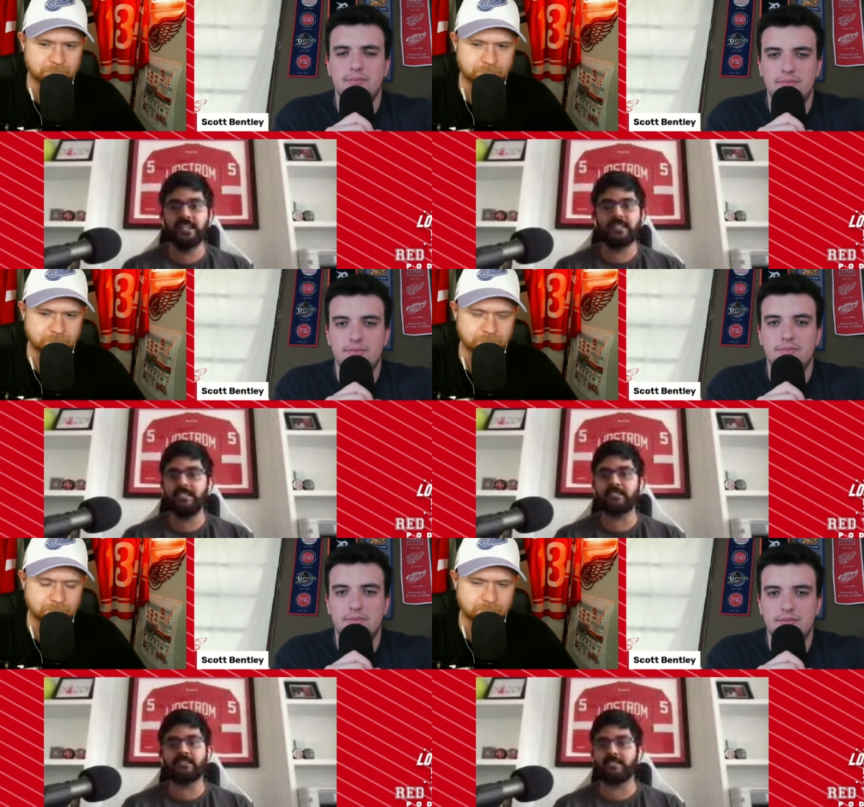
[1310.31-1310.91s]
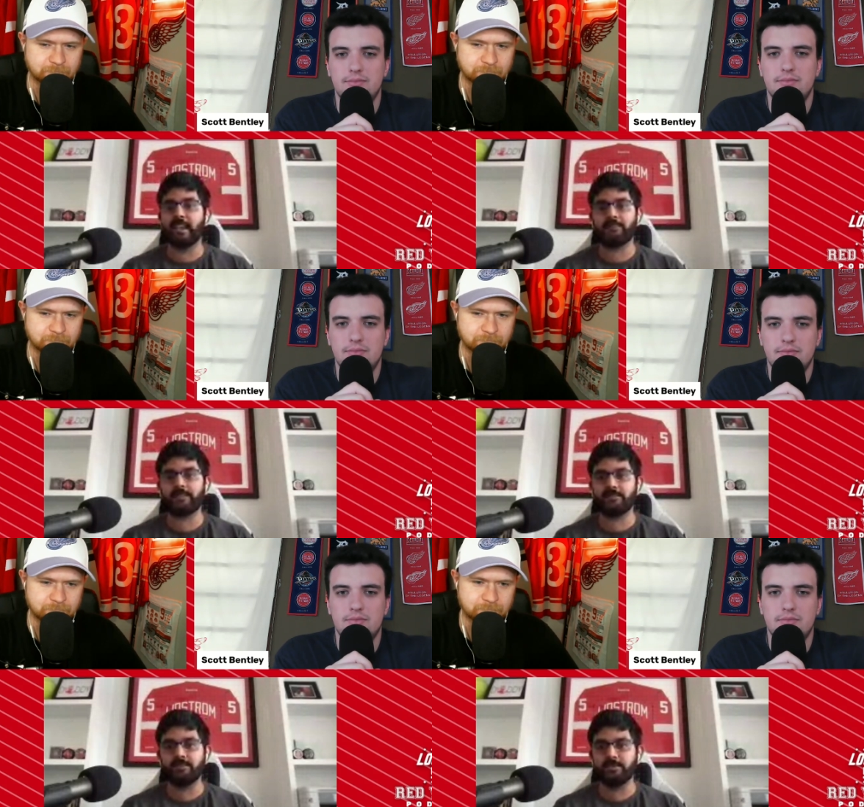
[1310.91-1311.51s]
Speaker 1: a home run pick
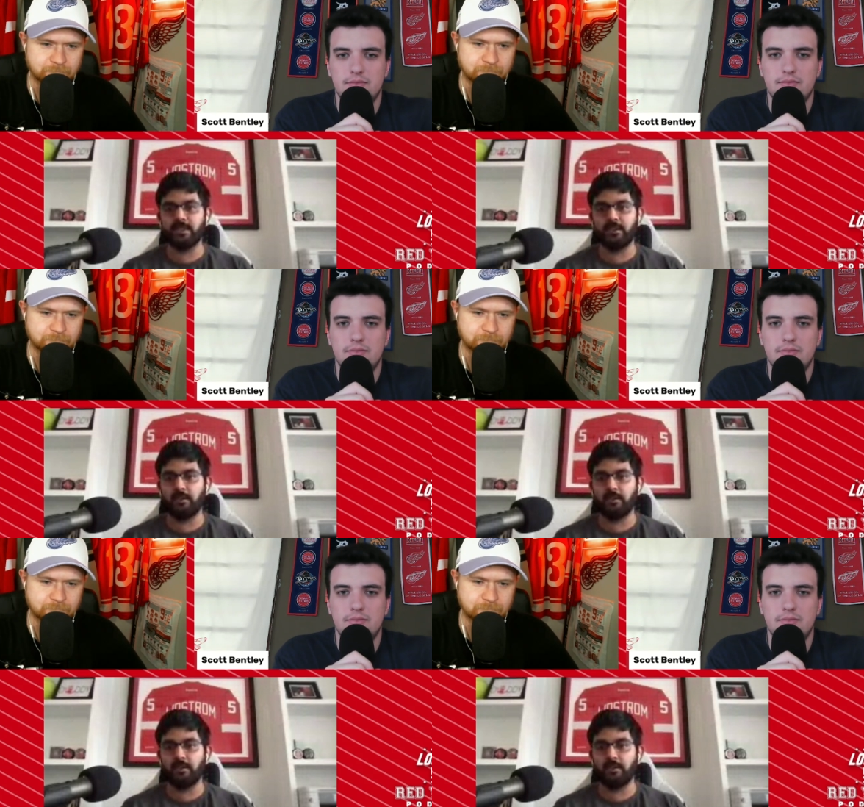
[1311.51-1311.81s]
for me